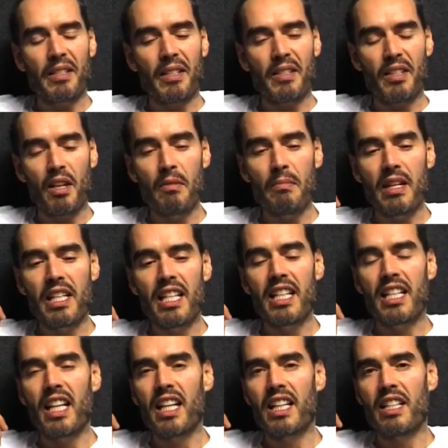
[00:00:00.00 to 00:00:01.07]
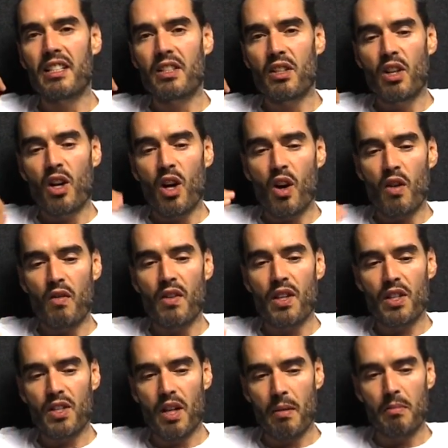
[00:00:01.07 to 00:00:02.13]
There's so many layers of
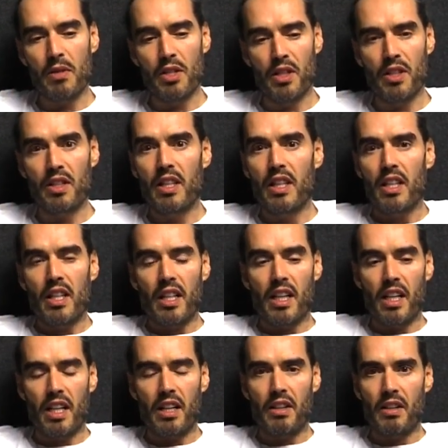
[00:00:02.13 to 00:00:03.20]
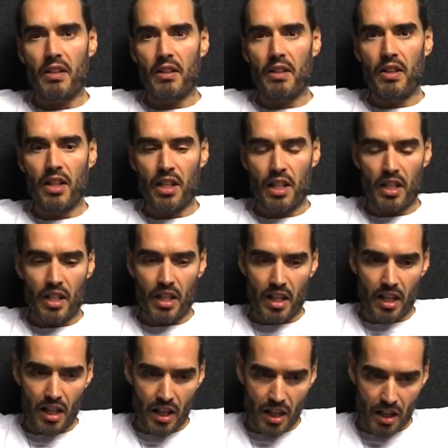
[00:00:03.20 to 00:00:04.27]
assumption uh, that
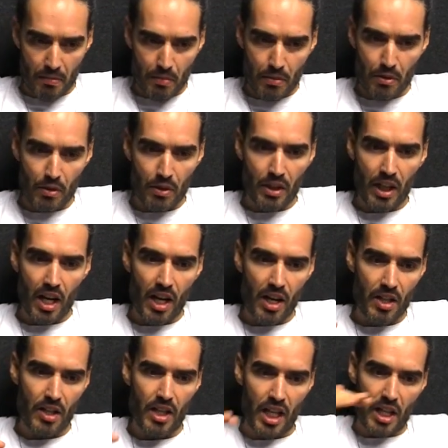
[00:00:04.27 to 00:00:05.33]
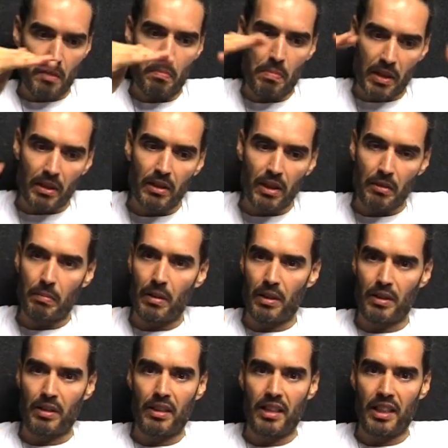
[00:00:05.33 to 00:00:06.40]
the broadcast is built
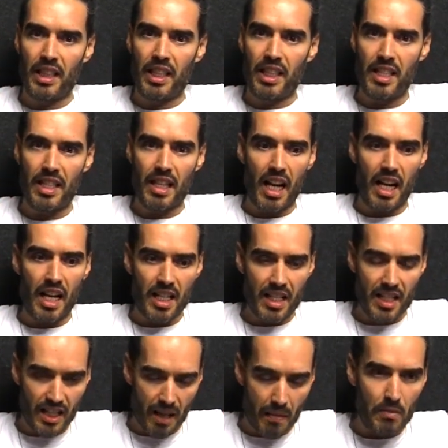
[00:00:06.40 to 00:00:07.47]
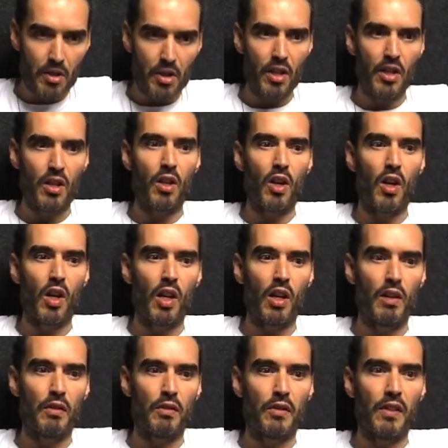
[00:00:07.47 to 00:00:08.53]
upon. The ass assumption
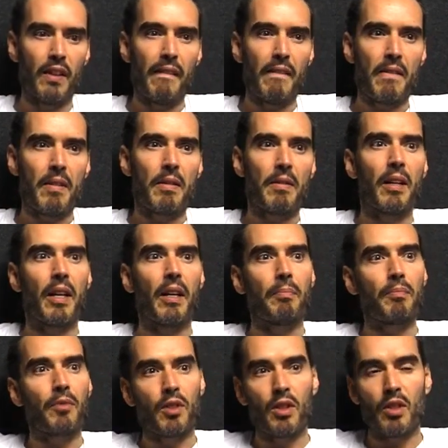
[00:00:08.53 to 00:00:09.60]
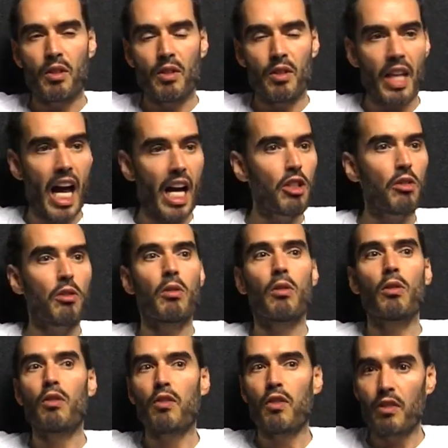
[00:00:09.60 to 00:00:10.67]
of the
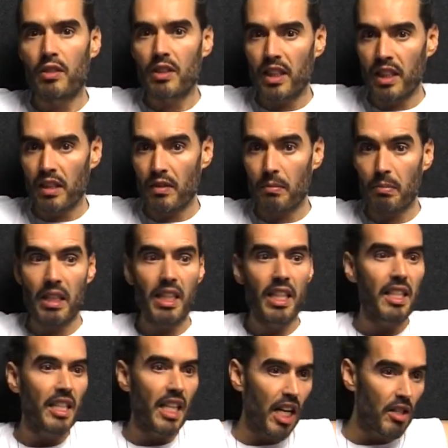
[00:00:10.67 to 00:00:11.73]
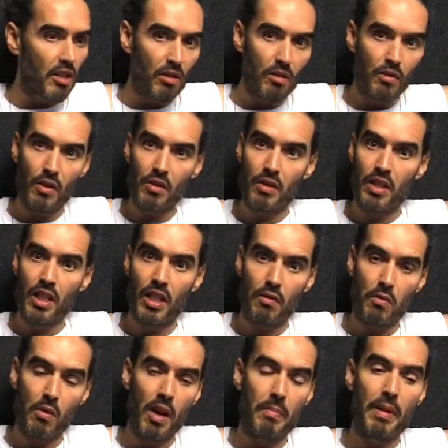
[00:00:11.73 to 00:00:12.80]
natural authority of the police, natural authority
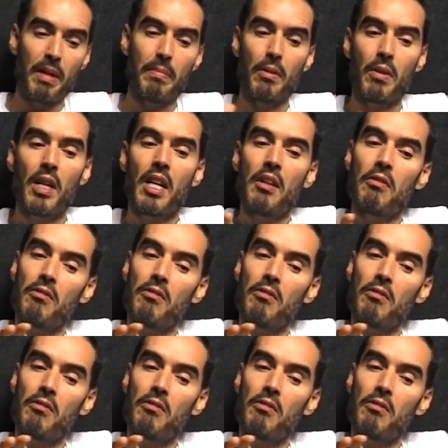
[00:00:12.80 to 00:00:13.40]
of white people.